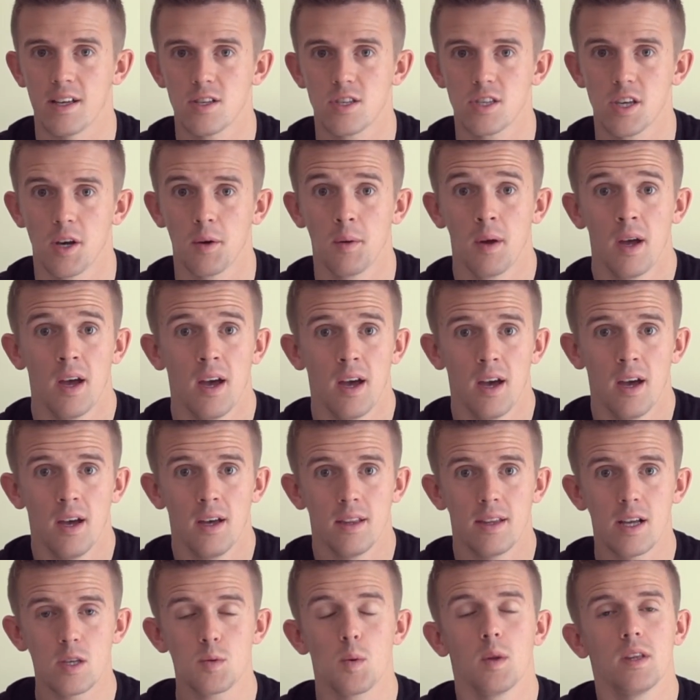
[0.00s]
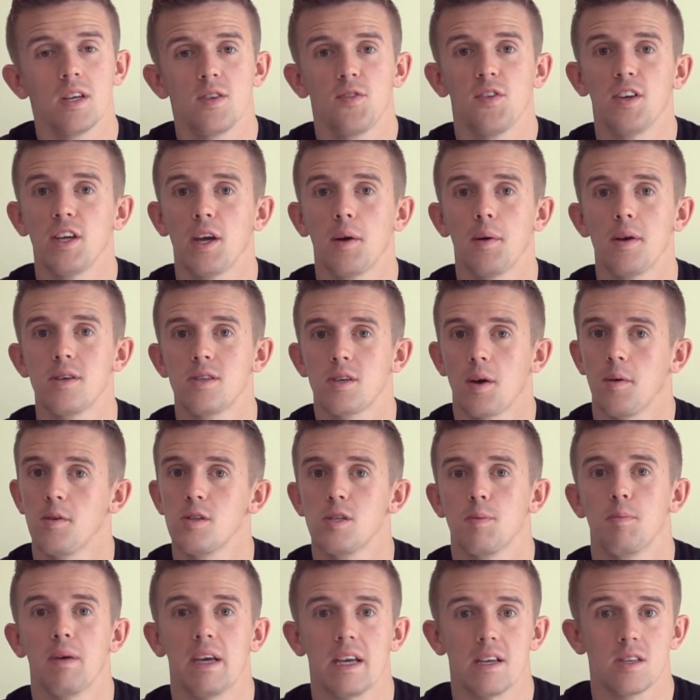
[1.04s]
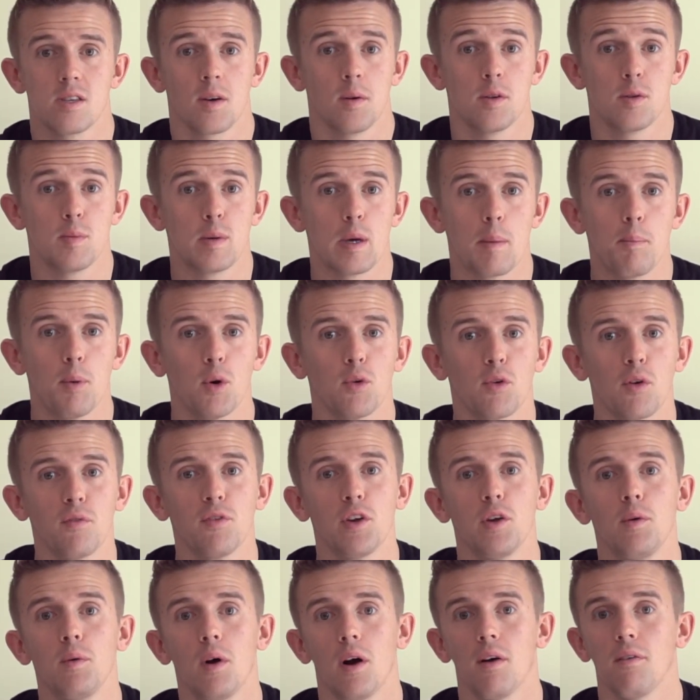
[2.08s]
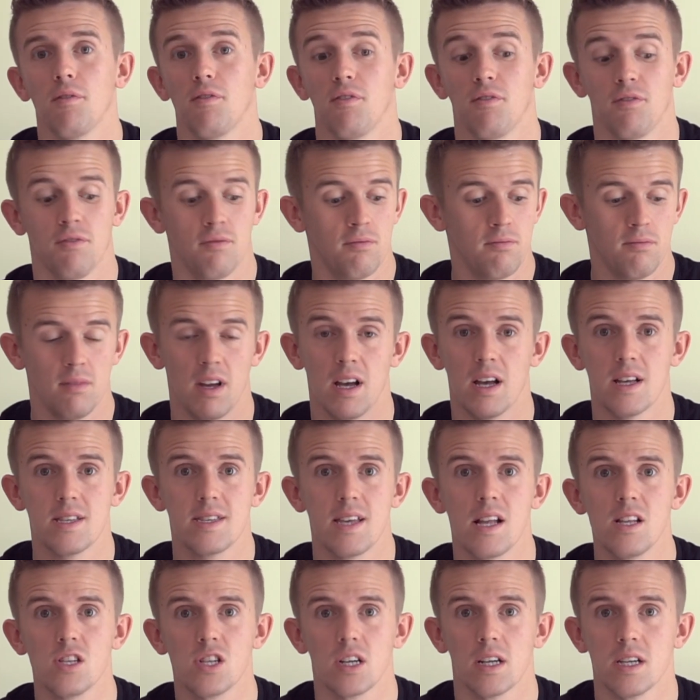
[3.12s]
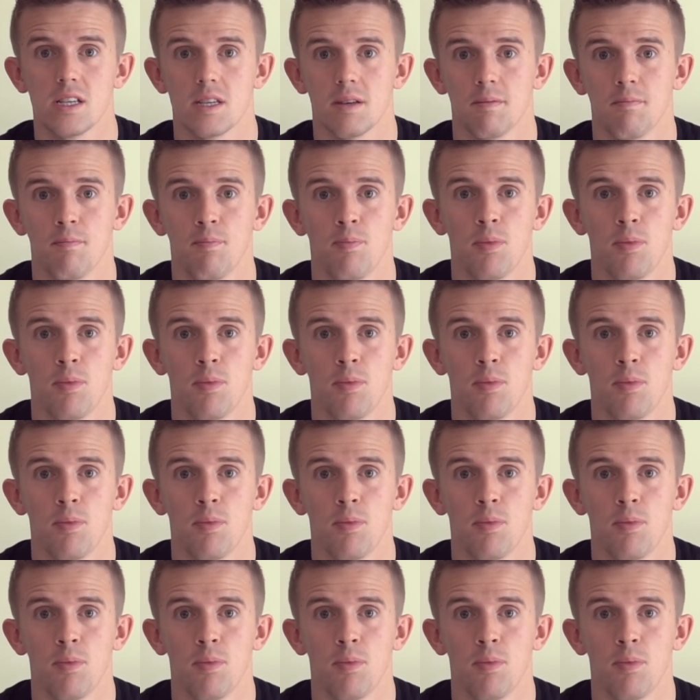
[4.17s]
So that's what this video is going to be. It's going to be a book review of Essentialism.